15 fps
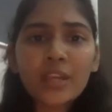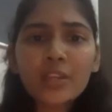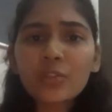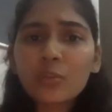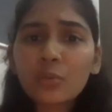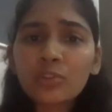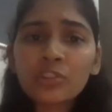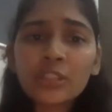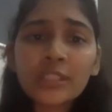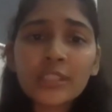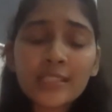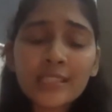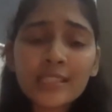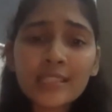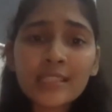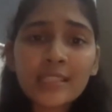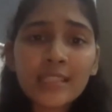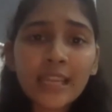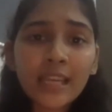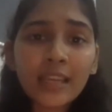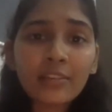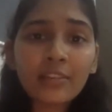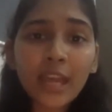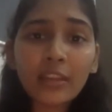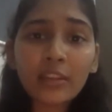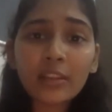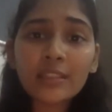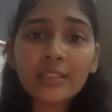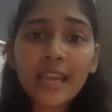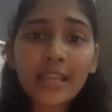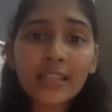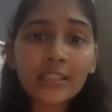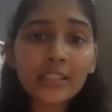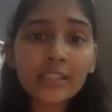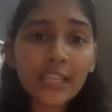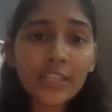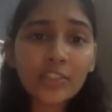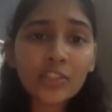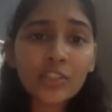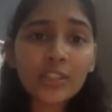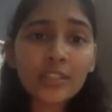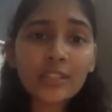social distancing, regular sanitation,